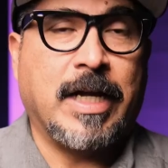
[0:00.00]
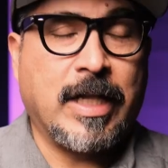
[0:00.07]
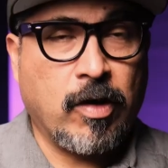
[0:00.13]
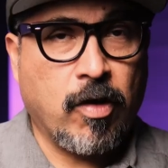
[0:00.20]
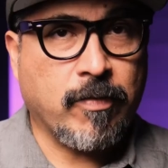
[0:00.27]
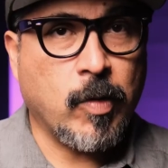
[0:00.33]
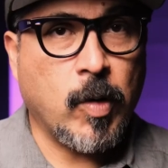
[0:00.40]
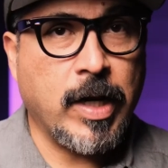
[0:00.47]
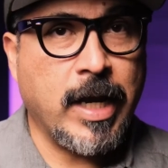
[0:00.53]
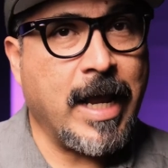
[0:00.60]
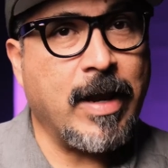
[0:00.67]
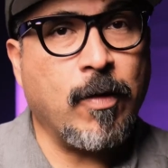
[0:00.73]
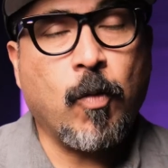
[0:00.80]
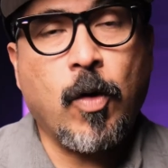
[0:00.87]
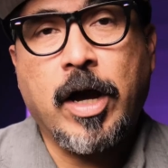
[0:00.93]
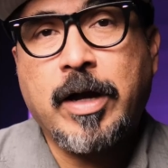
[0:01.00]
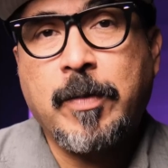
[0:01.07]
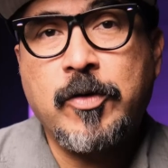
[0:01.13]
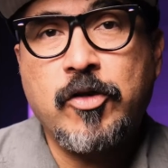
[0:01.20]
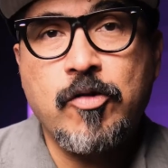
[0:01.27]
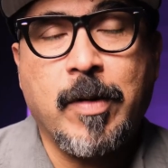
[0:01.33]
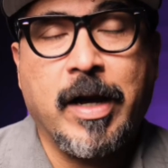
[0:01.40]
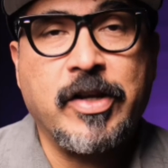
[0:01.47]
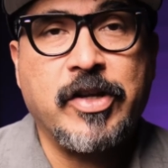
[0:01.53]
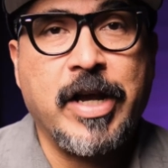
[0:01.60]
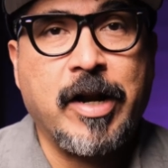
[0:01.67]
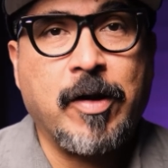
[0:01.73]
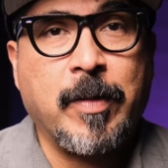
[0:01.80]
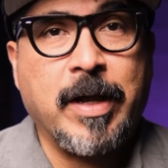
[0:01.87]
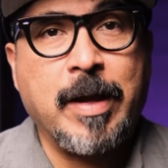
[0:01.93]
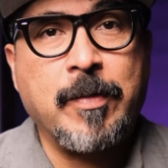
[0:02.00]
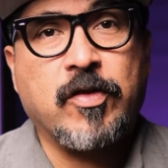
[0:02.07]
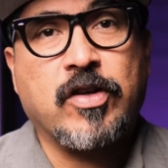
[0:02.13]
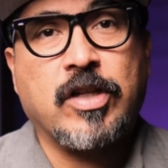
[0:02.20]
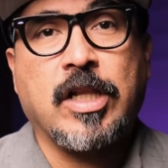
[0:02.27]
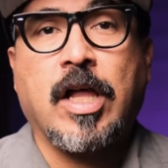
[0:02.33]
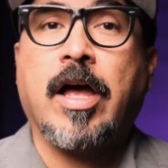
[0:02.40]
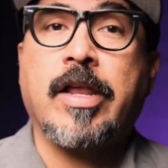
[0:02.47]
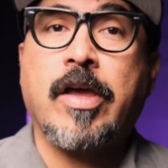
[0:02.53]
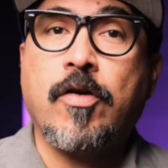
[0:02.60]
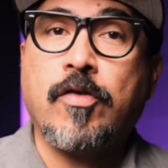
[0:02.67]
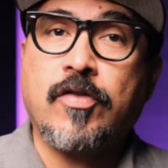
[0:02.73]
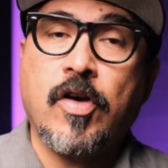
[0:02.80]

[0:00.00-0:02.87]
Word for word: Hello everyone and welcome to my channel. My name is Claudio.